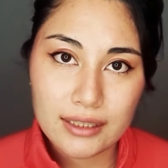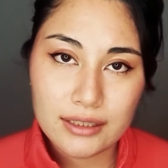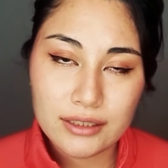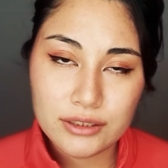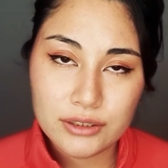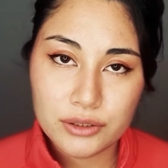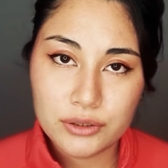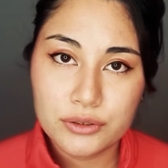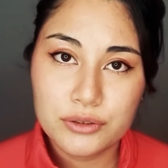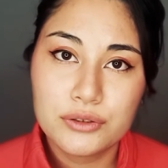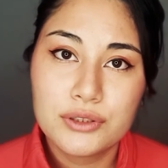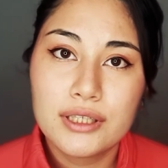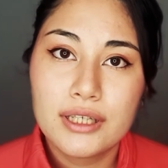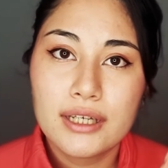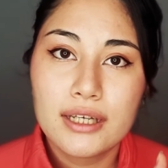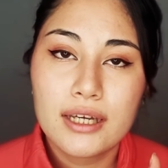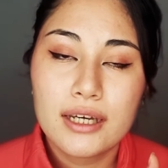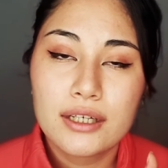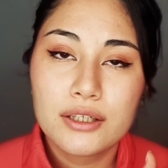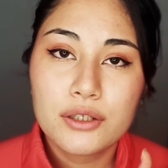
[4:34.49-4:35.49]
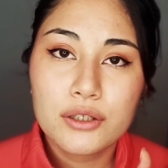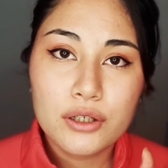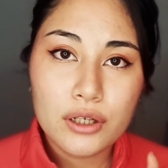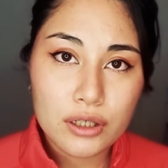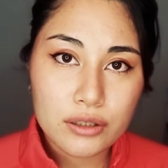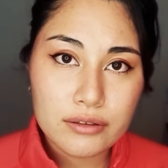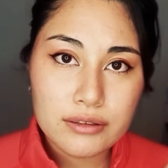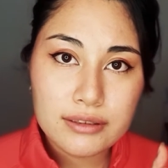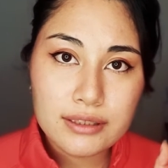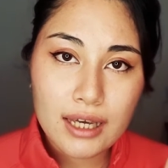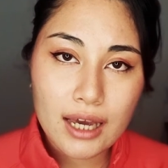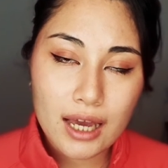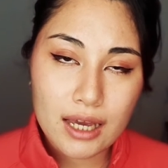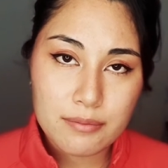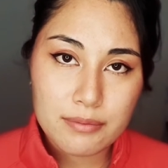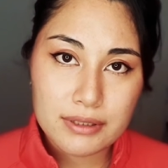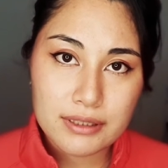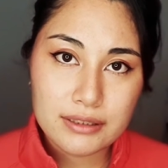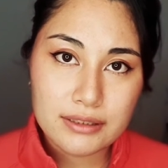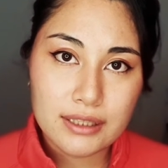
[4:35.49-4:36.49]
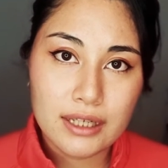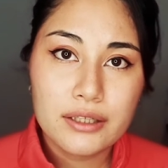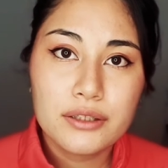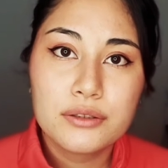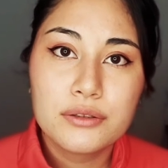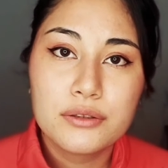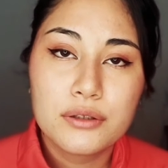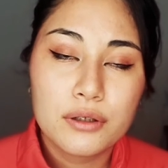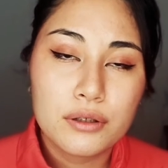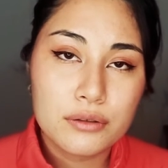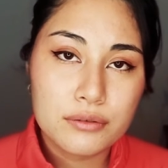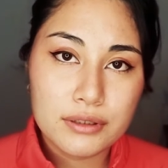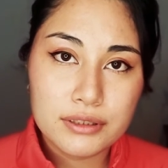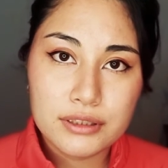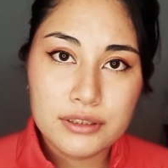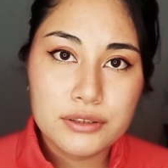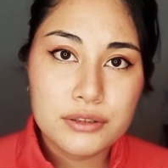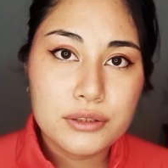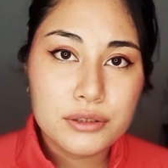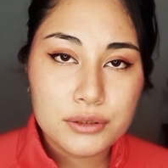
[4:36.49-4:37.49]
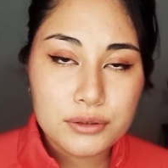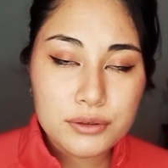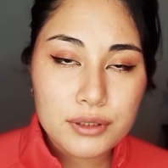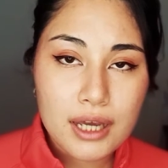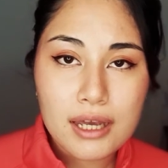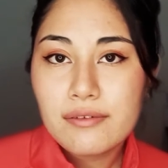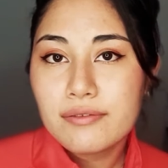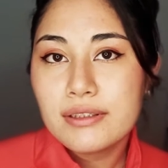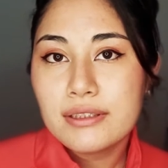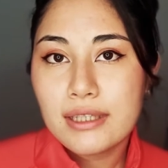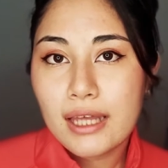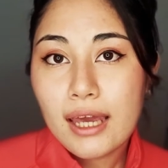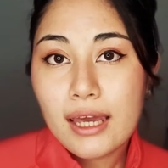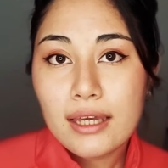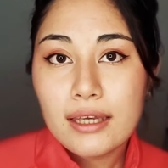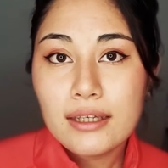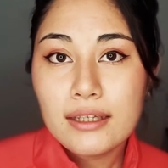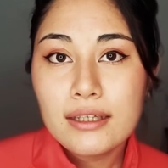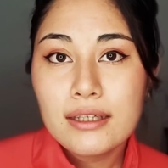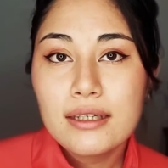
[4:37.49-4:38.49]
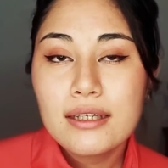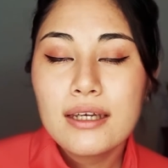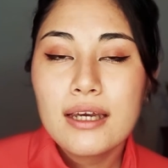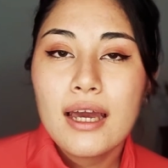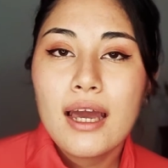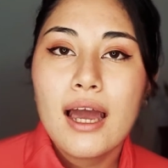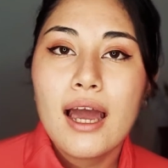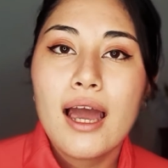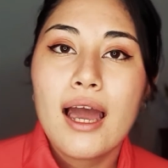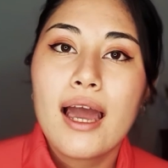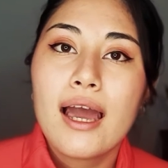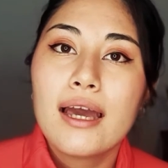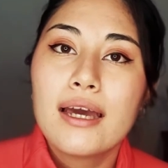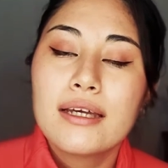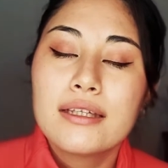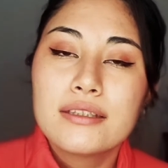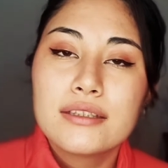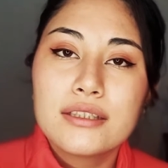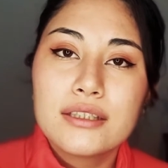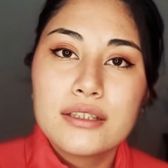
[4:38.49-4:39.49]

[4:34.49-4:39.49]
So you take a current habit that you already do every day and